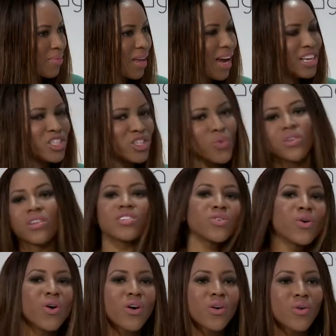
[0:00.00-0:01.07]
I do want to
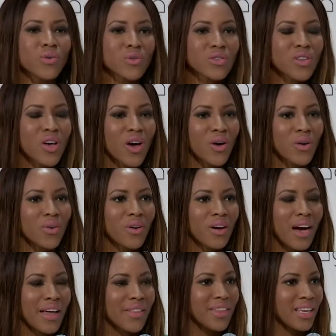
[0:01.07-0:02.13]
talk also,
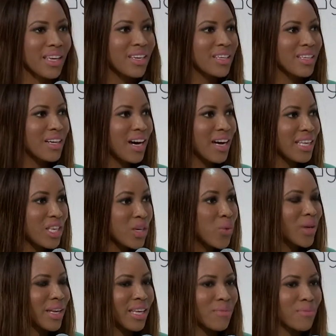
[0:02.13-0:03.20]
I think,
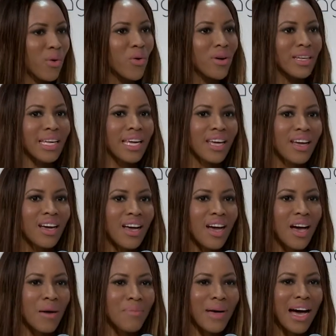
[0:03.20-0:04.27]
equally importantly,
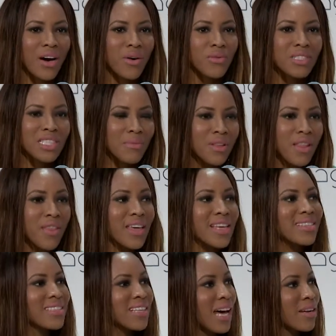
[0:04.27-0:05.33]
about some of the
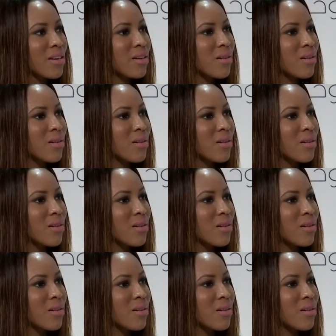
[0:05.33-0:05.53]
things that